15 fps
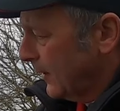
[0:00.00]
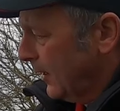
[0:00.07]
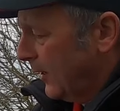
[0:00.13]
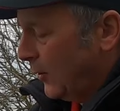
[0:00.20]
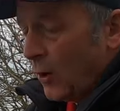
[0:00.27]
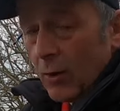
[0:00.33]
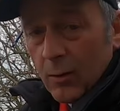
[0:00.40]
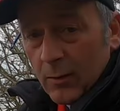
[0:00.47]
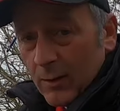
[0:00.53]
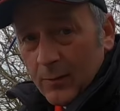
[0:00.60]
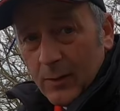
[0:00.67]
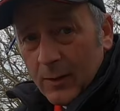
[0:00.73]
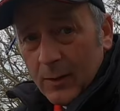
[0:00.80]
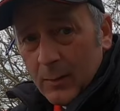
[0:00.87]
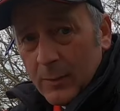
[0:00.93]

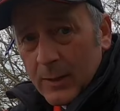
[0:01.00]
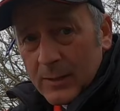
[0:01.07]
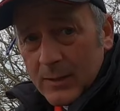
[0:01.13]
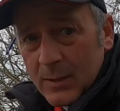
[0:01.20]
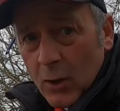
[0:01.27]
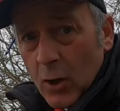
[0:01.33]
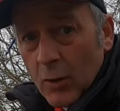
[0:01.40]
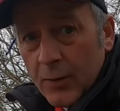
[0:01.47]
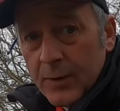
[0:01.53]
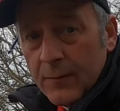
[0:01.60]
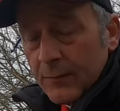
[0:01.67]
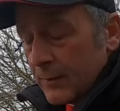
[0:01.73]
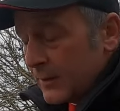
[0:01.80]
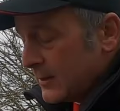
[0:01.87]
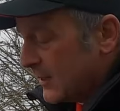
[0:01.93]
and you'll be able to see all the
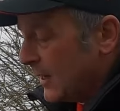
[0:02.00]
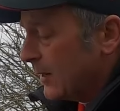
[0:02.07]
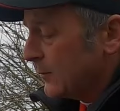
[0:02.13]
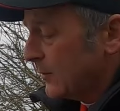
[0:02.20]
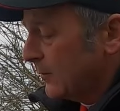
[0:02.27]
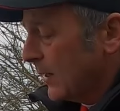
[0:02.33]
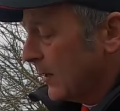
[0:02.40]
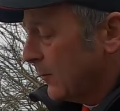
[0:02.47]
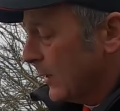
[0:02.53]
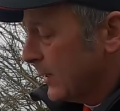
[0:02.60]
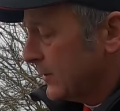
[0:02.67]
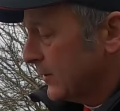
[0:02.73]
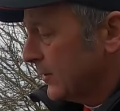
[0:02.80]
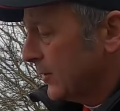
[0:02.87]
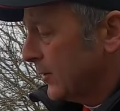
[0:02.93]
different types of ground
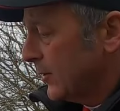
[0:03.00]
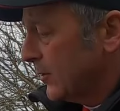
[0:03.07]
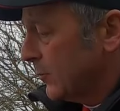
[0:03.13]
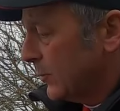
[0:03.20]
baits that they do.